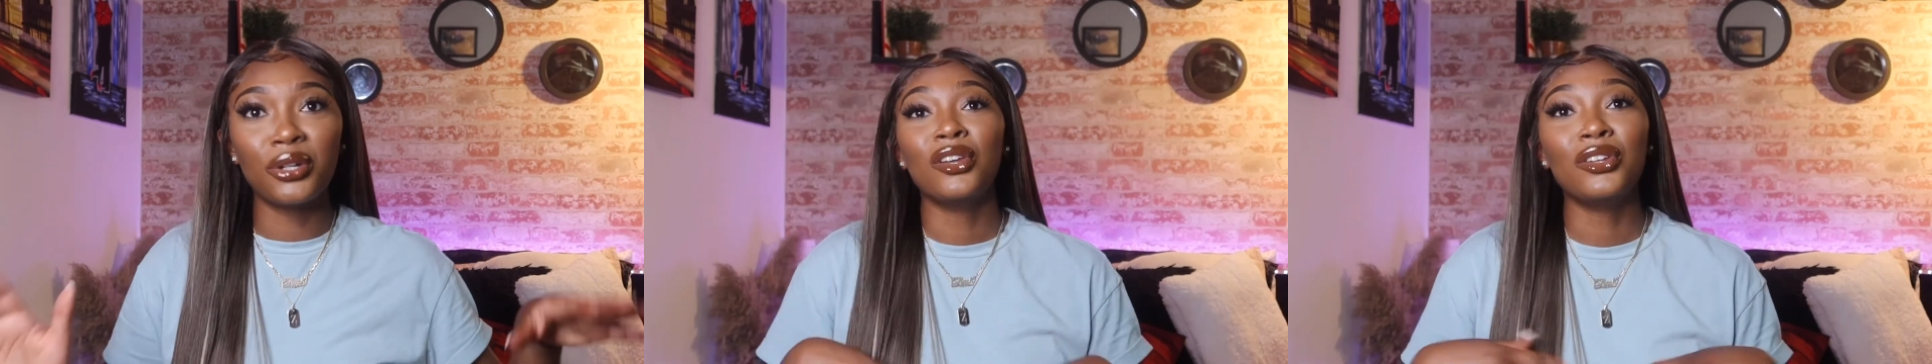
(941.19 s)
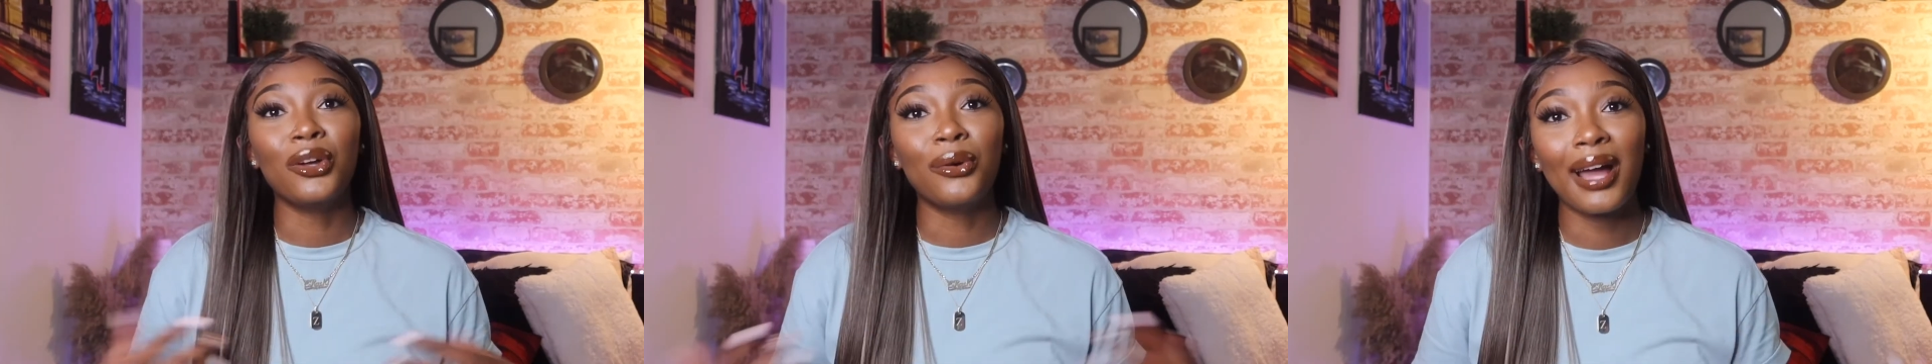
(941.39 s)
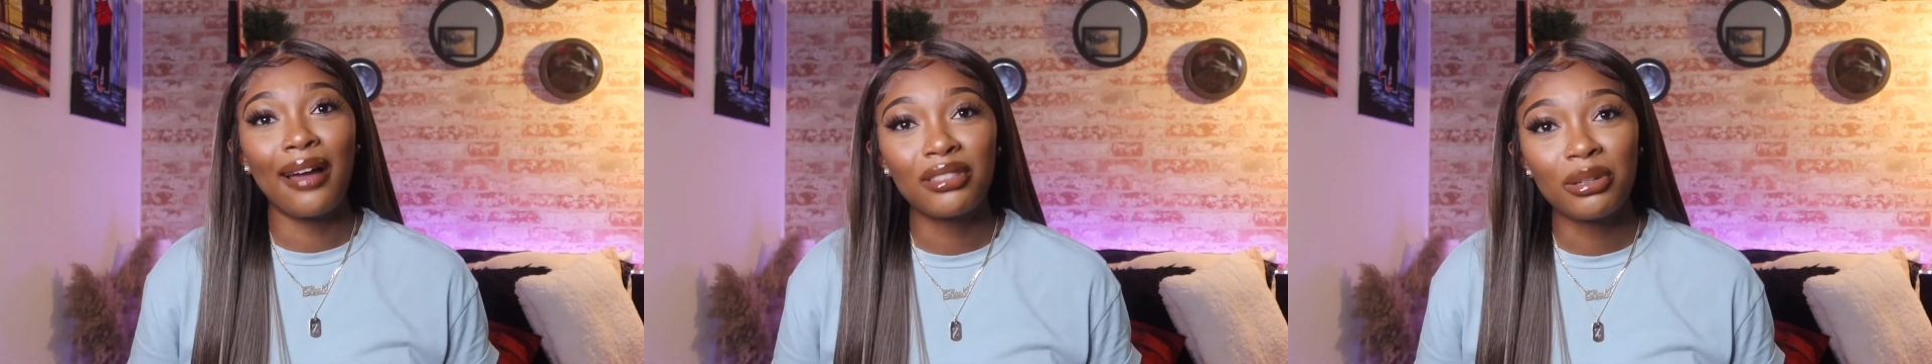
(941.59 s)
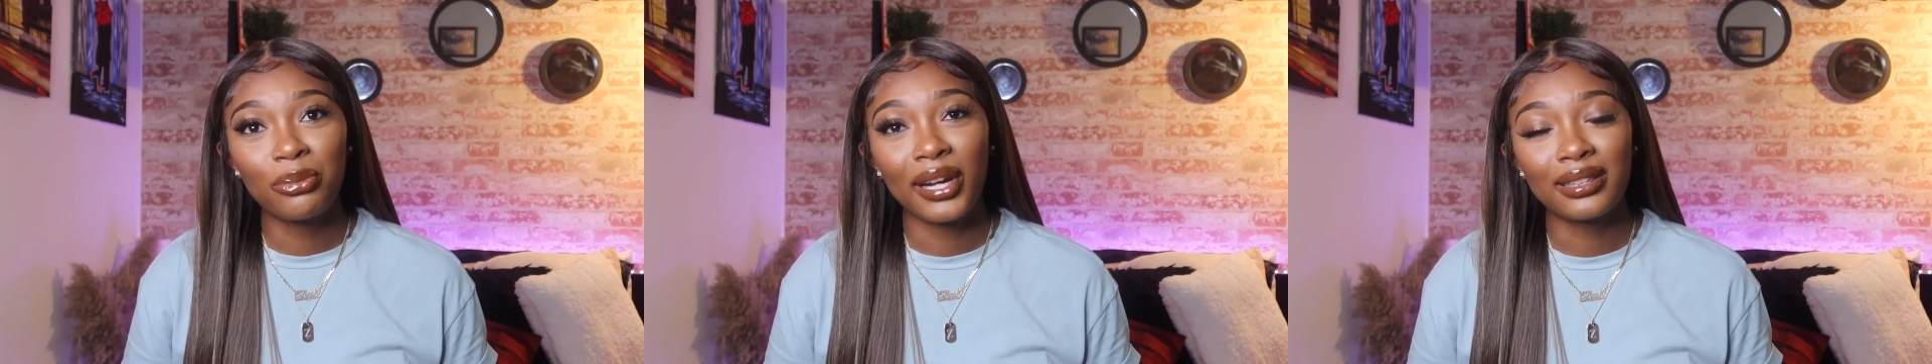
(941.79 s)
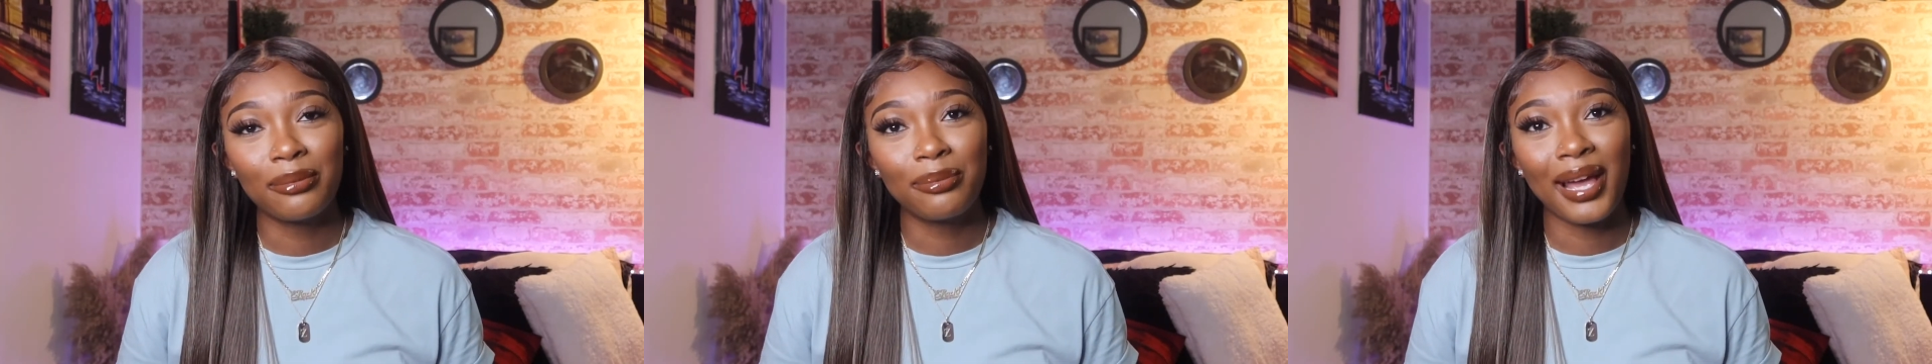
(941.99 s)
you don't have to
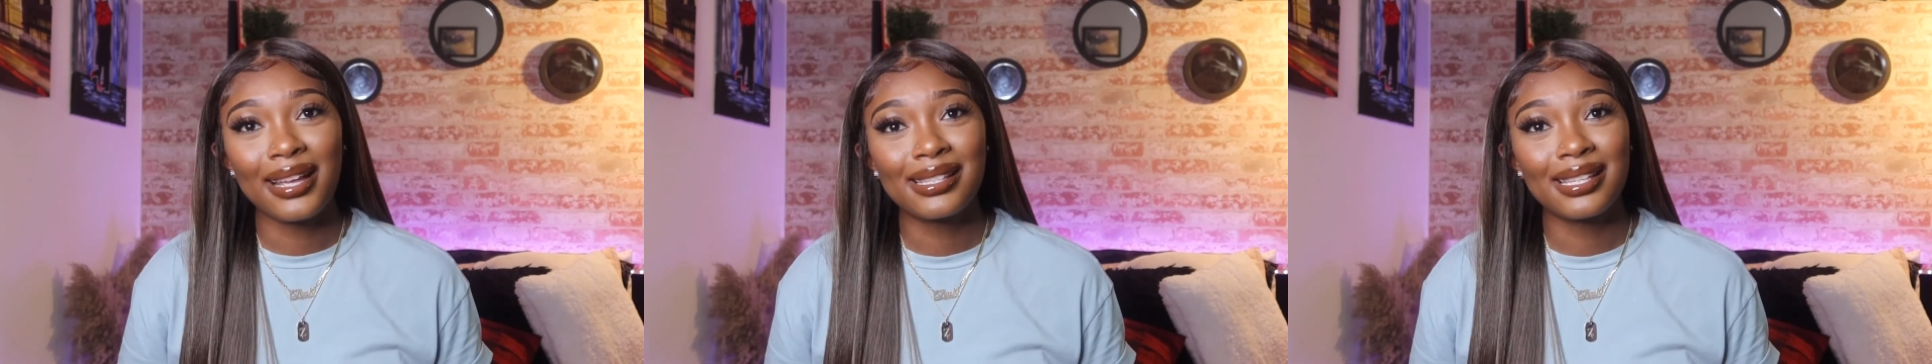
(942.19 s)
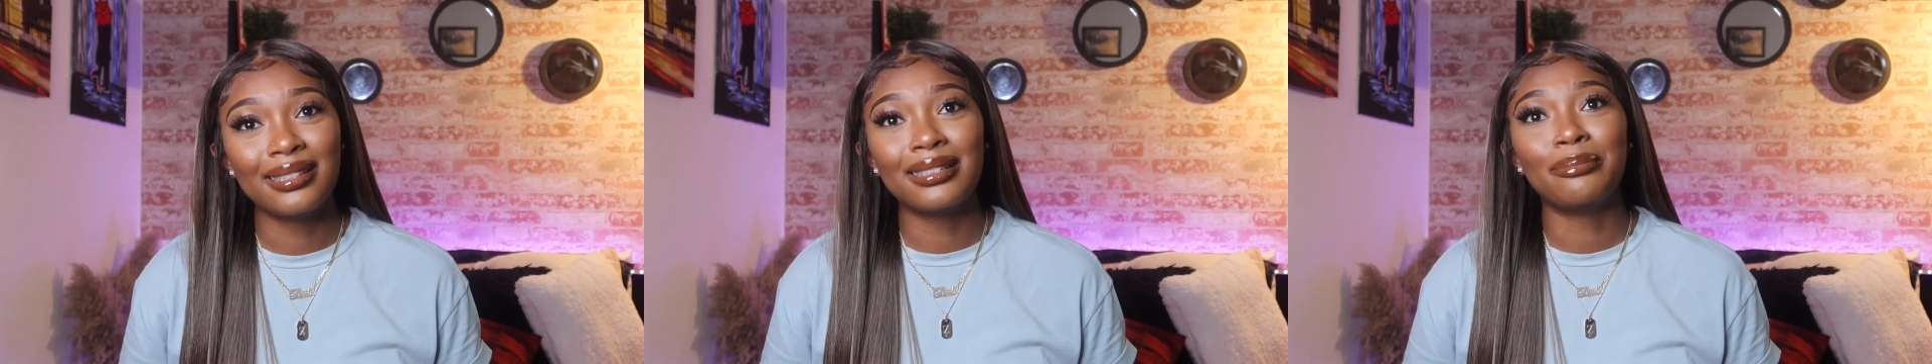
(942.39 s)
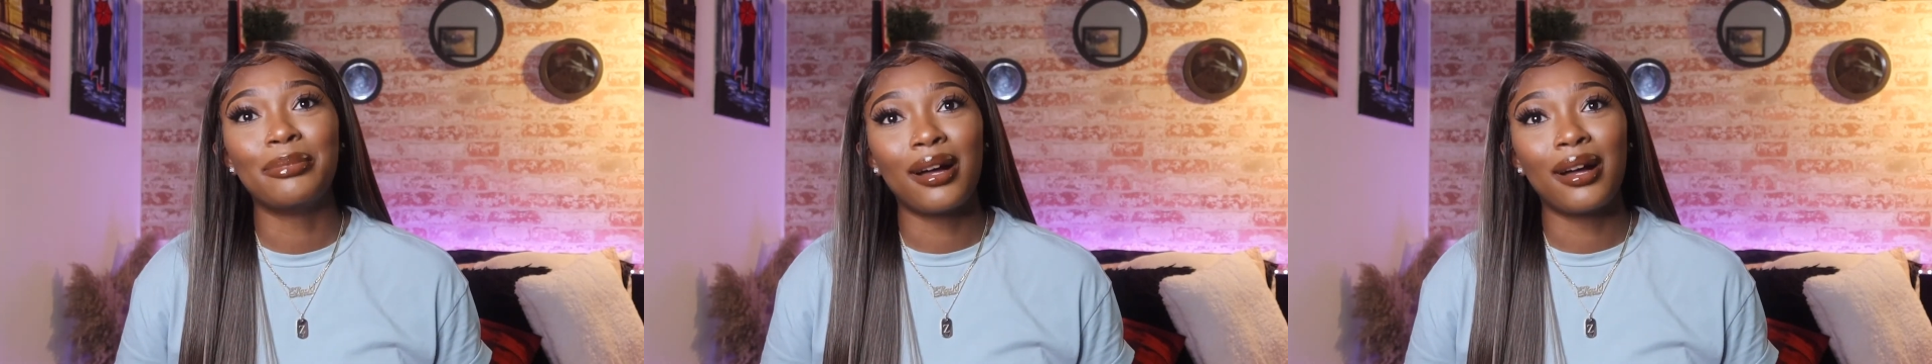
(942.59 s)
break the bank to look